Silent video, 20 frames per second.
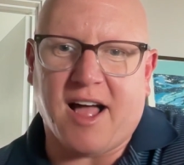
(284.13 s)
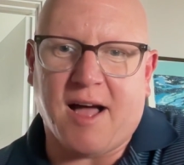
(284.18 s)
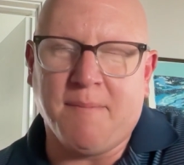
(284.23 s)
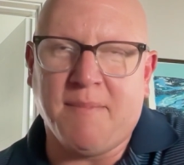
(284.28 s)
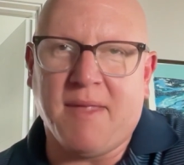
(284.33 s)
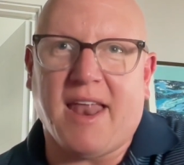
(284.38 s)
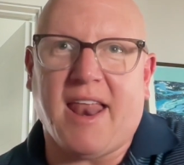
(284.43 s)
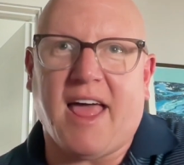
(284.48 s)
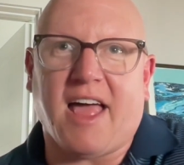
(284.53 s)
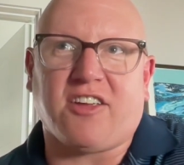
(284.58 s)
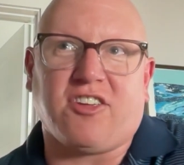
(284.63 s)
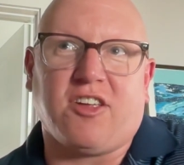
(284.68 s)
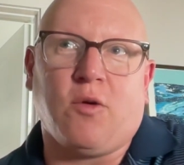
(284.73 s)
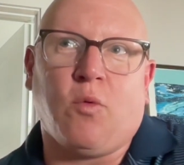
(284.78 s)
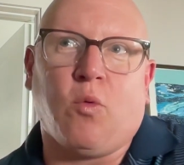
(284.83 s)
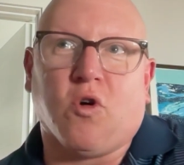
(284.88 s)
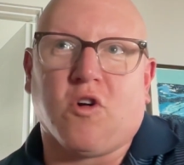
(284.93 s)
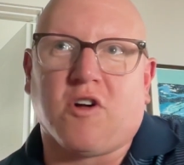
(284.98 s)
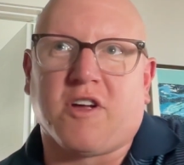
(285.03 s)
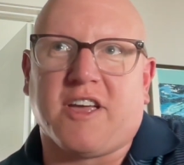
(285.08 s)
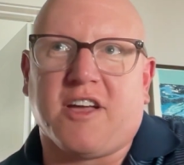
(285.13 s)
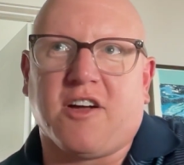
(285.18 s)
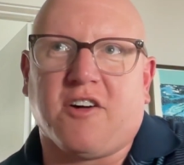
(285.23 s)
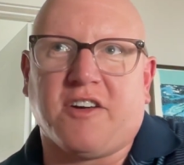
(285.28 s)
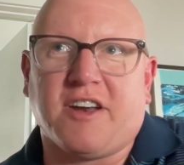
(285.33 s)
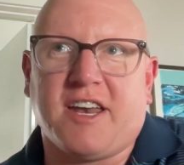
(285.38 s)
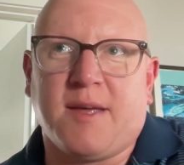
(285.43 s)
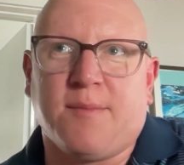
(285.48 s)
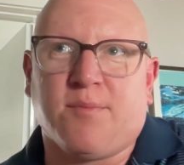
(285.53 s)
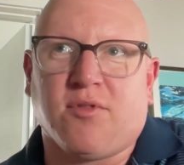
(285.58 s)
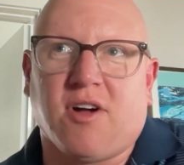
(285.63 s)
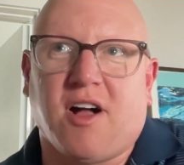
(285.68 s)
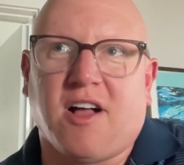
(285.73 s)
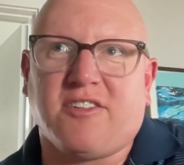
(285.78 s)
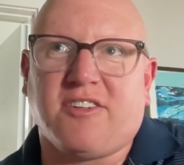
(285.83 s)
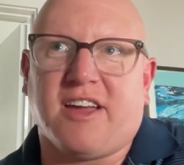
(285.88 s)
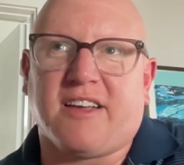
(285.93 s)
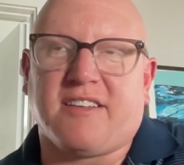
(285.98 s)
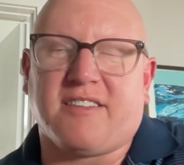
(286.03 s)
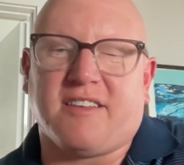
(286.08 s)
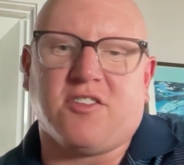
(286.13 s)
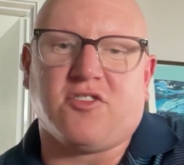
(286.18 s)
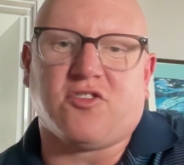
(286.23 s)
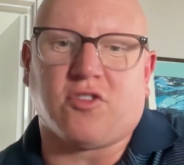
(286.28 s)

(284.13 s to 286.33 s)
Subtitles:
I'm not actually working on any projects in